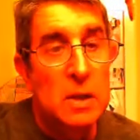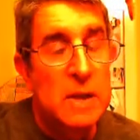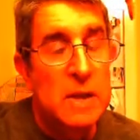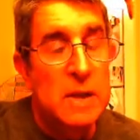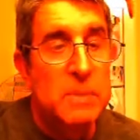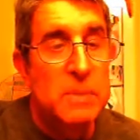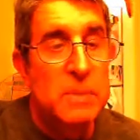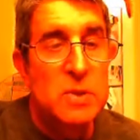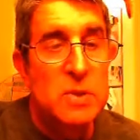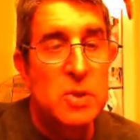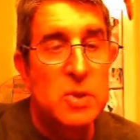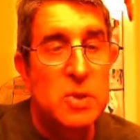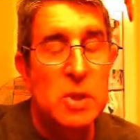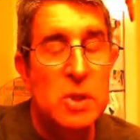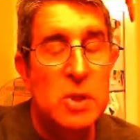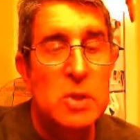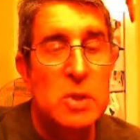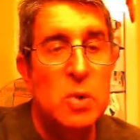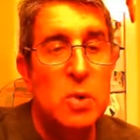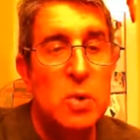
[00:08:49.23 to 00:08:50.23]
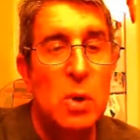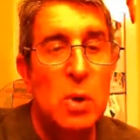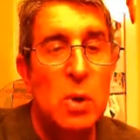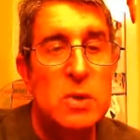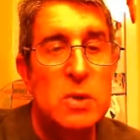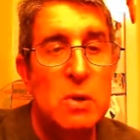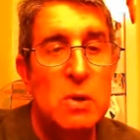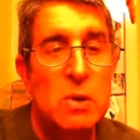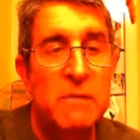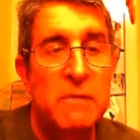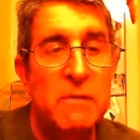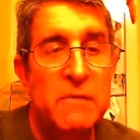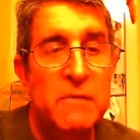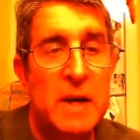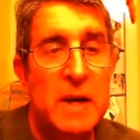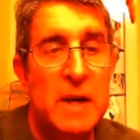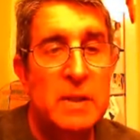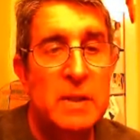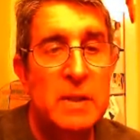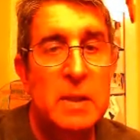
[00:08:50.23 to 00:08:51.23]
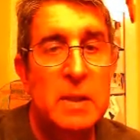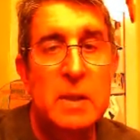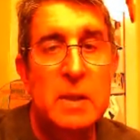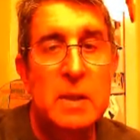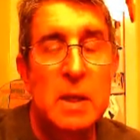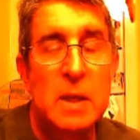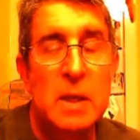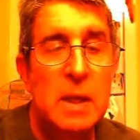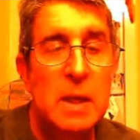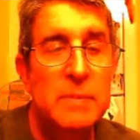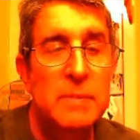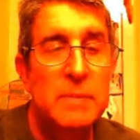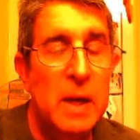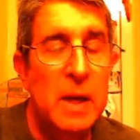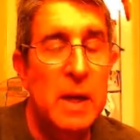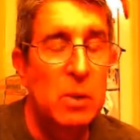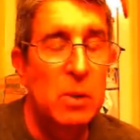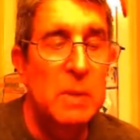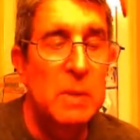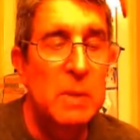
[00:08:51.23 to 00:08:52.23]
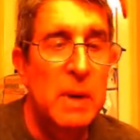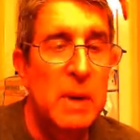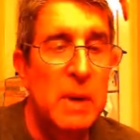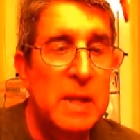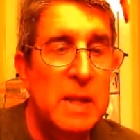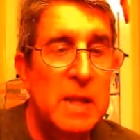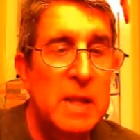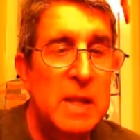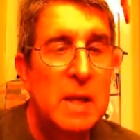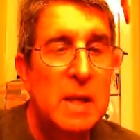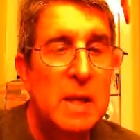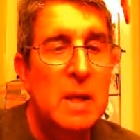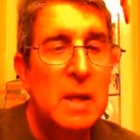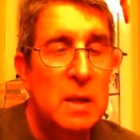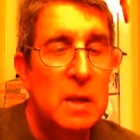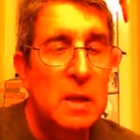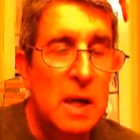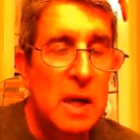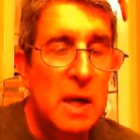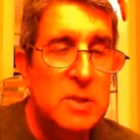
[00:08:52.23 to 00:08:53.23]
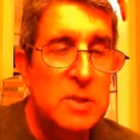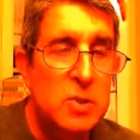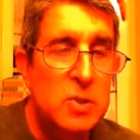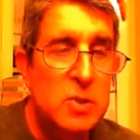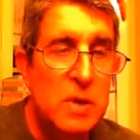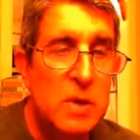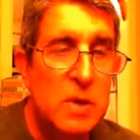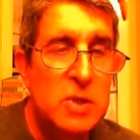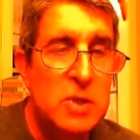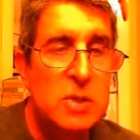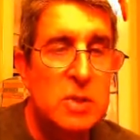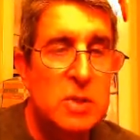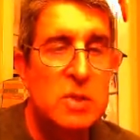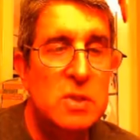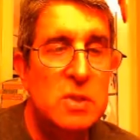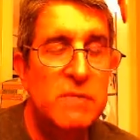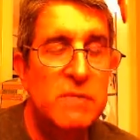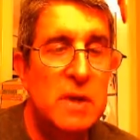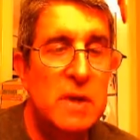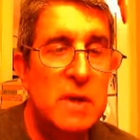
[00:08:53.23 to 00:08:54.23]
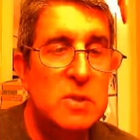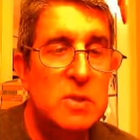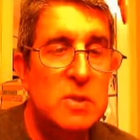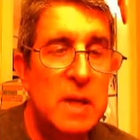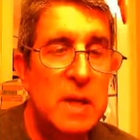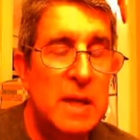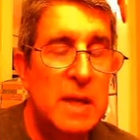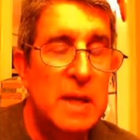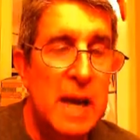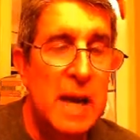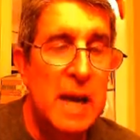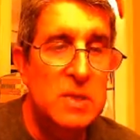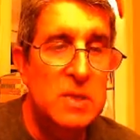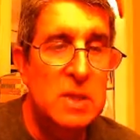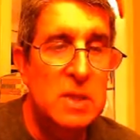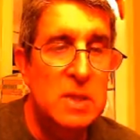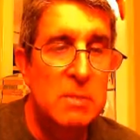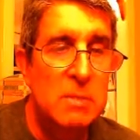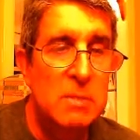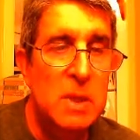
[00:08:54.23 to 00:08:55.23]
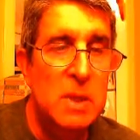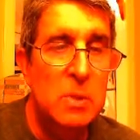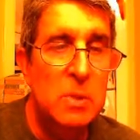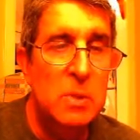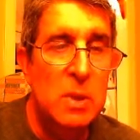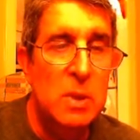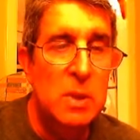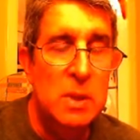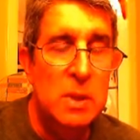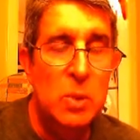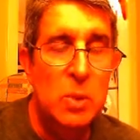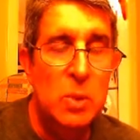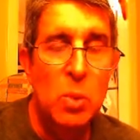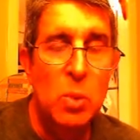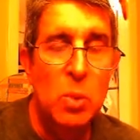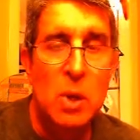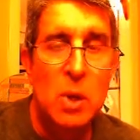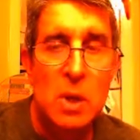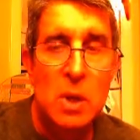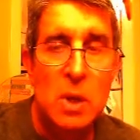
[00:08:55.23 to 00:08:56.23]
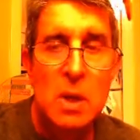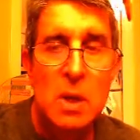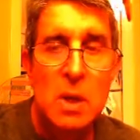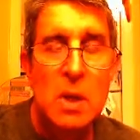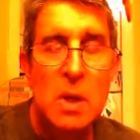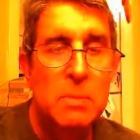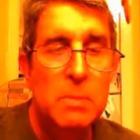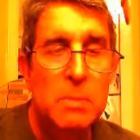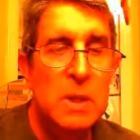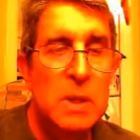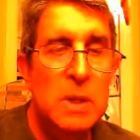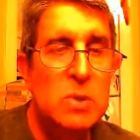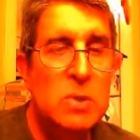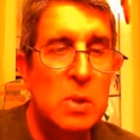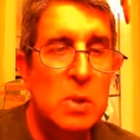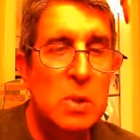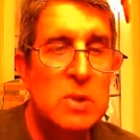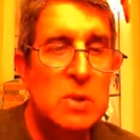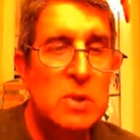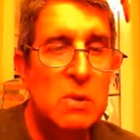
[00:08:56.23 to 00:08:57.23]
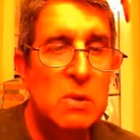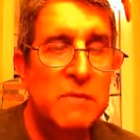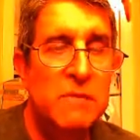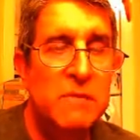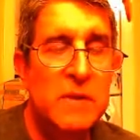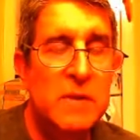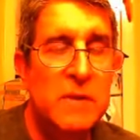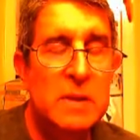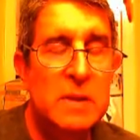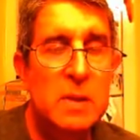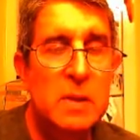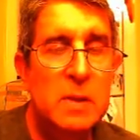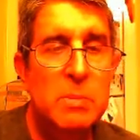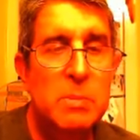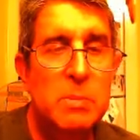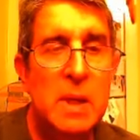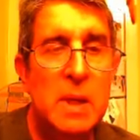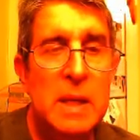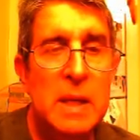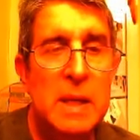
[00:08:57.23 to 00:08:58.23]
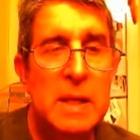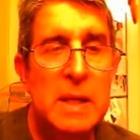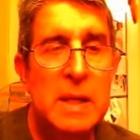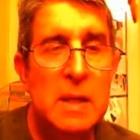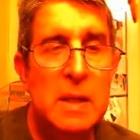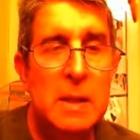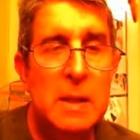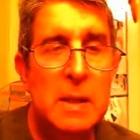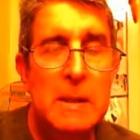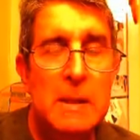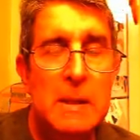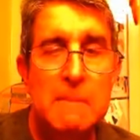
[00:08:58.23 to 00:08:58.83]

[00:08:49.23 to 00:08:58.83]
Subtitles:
deposition is also affected not only by the concentrations of things like calcium in the water, but it's also affected by